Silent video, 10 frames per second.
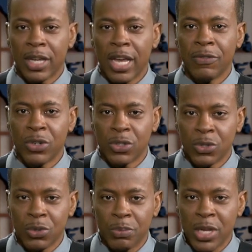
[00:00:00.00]
and verse
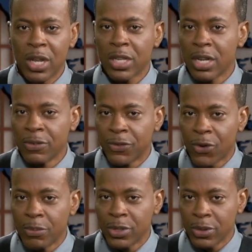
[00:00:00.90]
2. Be not
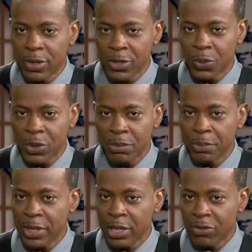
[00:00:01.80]
conformed to this world,
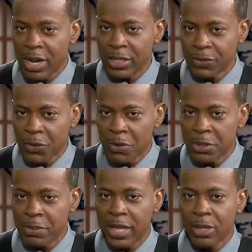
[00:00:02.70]
but be
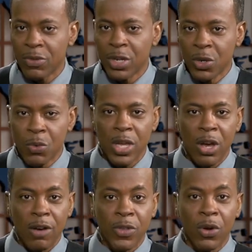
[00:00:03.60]
transformed by the renewing
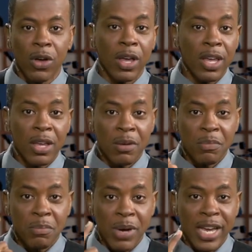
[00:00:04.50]
of your
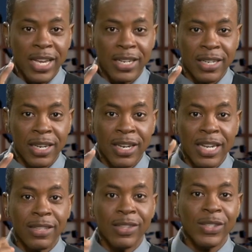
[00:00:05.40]
mind. And
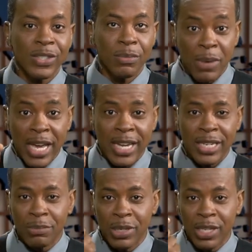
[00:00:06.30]
let this
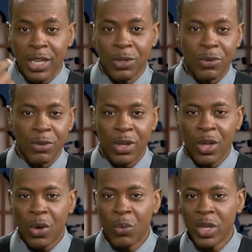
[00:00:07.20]
mind be in you,
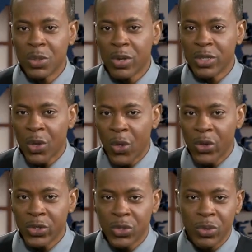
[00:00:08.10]
which was
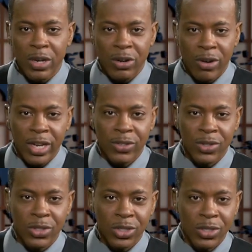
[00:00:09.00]
also in Christ
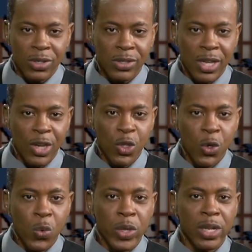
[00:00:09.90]
Jesus. And
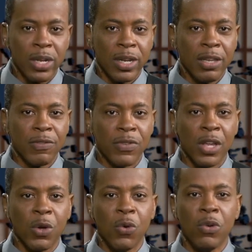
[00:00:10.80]
you will live
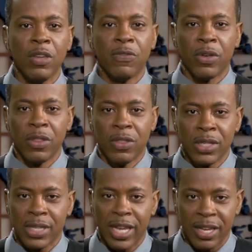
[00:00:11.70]
not only for
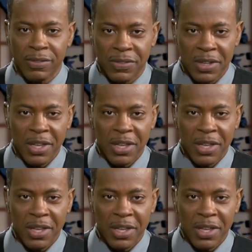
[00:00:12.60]
this life,